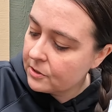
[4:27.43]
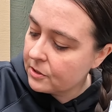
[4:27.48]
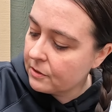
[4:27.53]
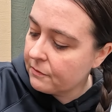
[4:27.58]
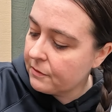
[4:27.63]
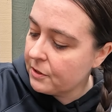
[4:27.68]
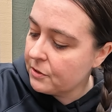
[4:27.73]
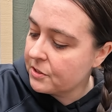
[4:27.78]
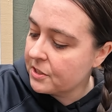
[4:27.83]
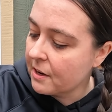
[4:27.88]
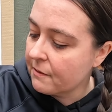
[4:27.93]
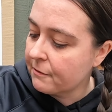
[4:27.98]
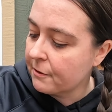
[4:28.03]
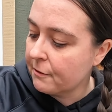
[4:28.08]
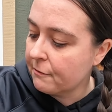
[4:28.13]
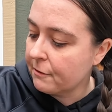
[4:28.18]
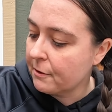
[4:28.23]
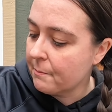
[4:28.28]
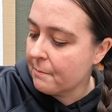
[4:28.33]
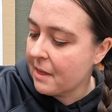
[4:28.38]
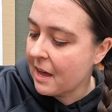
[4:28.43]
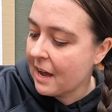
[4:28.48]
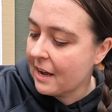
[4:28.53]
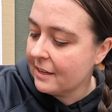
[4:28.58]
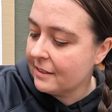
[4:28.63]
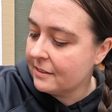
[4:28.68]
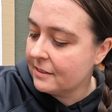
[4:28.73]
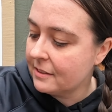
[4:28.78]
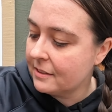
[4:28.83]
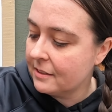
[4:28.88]
So if you suffer from
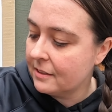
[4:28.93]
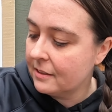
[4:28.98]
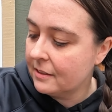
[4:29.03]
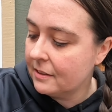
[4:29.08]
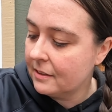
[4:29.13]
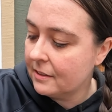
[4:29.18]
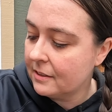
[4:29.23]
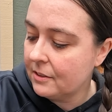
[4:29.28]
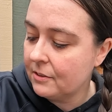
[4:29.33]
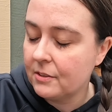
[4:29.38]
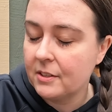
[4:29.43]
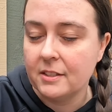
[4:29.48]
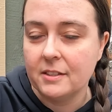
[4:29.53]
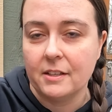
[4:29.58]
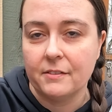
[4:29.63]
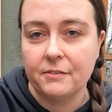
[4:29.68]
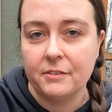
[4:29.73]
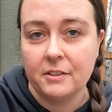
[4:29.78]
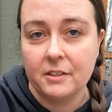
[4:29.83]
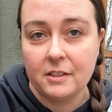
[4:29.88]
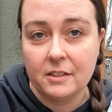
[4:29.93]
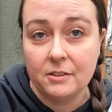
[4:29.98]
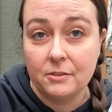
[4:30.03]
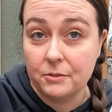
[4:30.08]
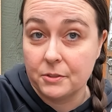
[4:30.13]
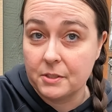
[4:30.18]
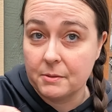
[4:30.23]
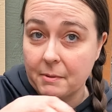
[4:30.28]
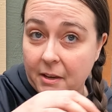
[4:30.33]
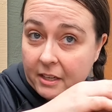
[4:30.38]
that, you can definitely
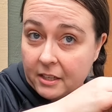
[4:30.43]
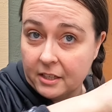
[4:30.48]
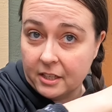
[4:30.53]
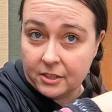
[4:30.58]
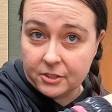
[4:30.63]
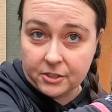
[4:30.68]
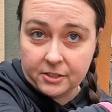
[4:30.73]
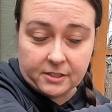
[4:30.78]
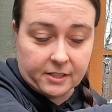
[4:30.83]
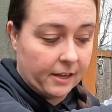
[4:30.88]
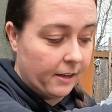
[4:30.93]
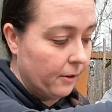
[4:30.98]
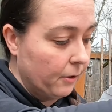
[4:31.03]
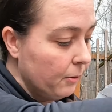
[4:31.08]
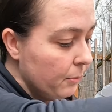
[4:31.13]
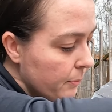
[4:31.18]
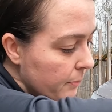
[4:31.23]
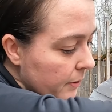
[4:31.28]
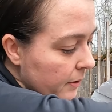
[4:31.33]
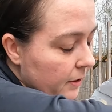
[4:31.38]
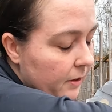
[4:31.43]
use some echinacea to help.